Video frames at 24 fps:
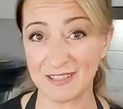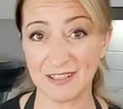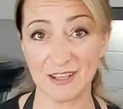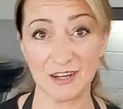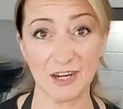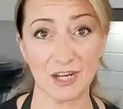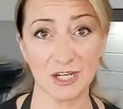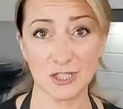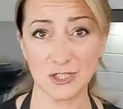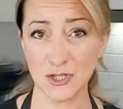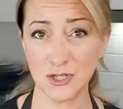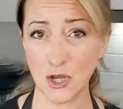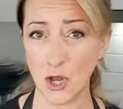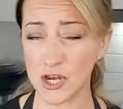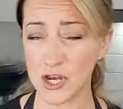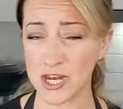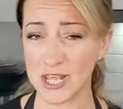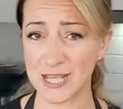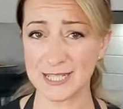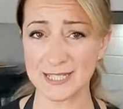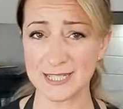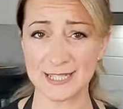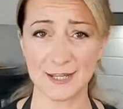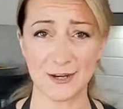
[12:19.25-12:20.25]
There are
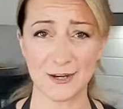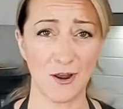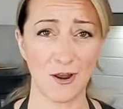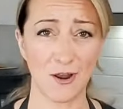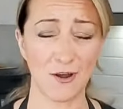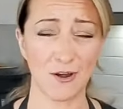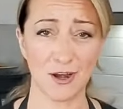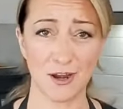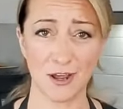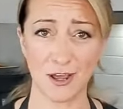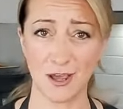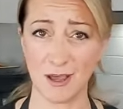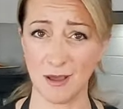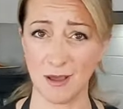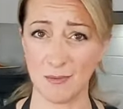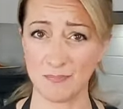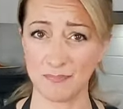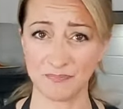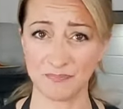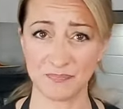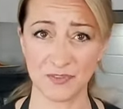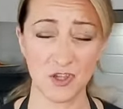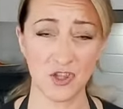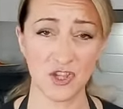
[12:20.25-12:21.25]
donuts, there
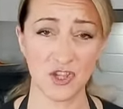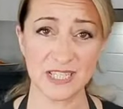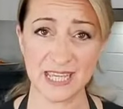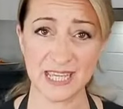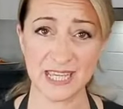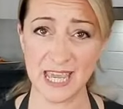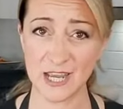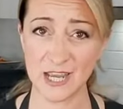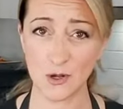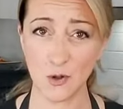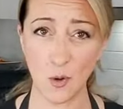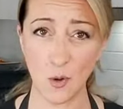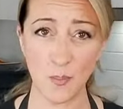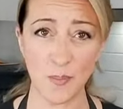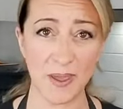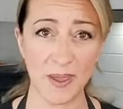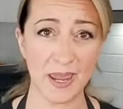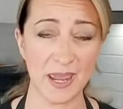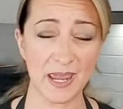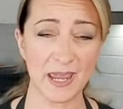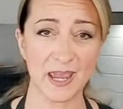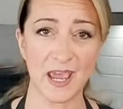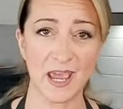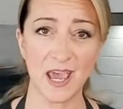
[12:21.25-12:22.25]
are cheesecake no
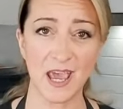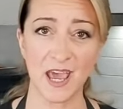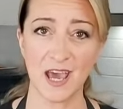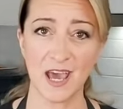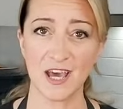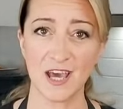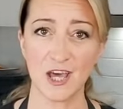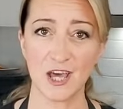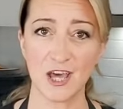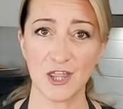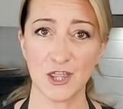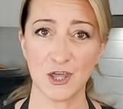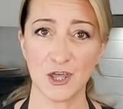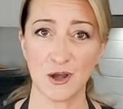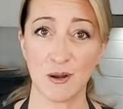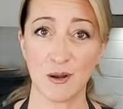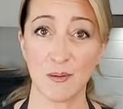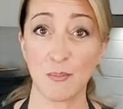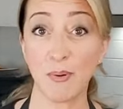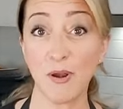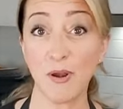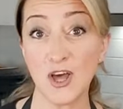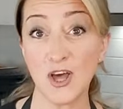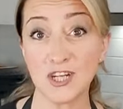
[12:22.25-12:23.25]
bake, there are
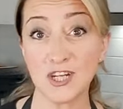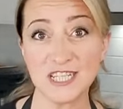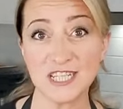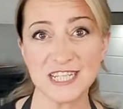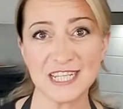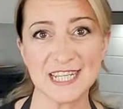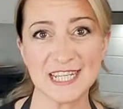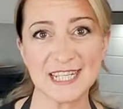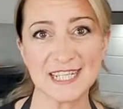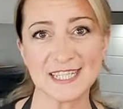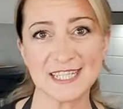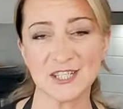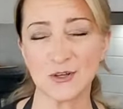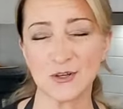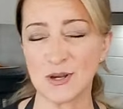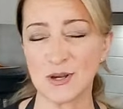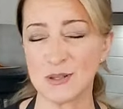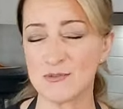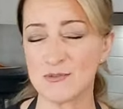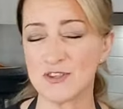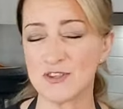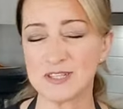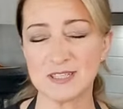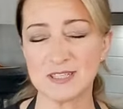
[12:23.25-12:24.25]
blondies,
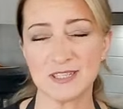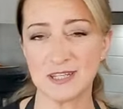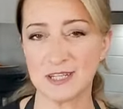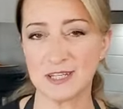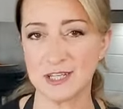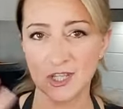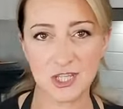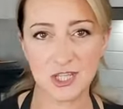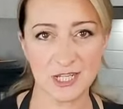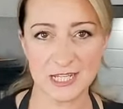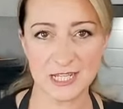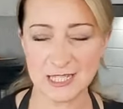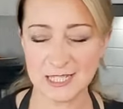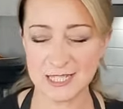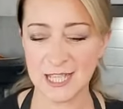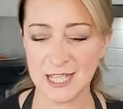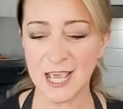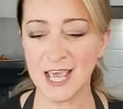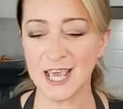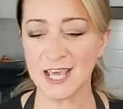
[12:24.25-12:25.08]
cream cheese deliciousness.